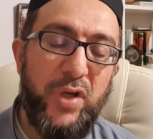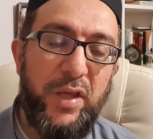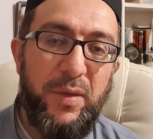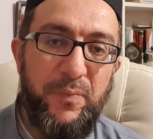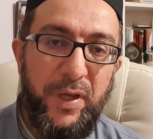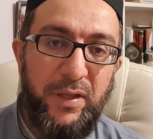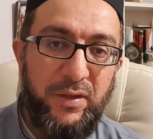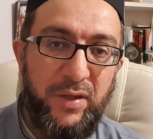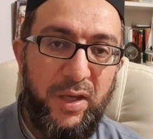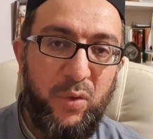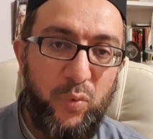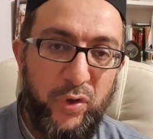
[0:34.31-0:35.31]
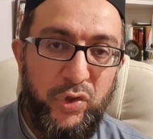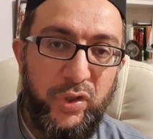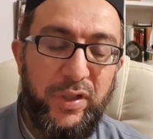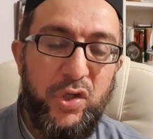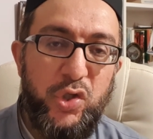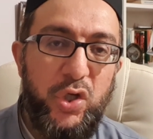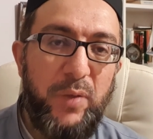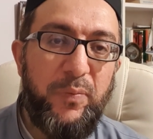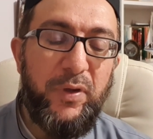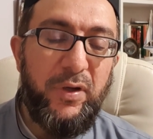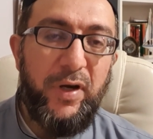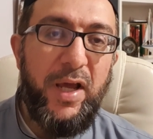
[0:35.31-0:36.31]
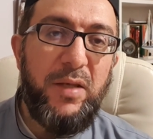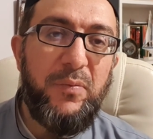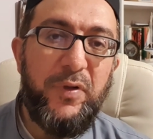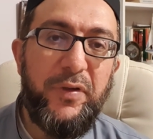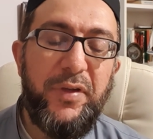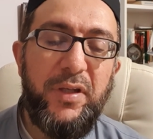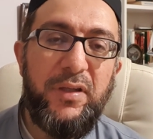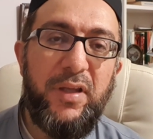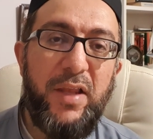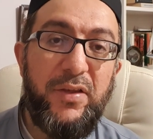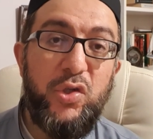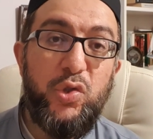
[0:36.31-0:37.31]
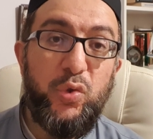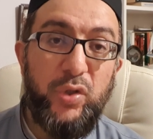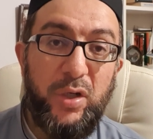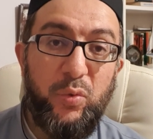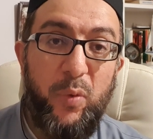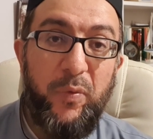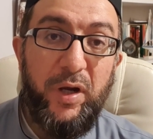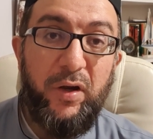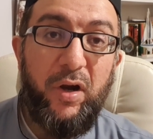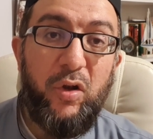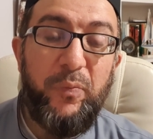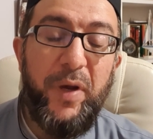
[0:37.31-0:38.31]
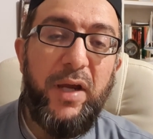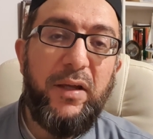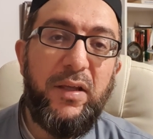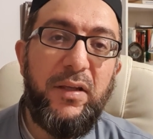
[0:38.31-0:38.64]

other men there watching their sheep and their animals, and these two young women are held back.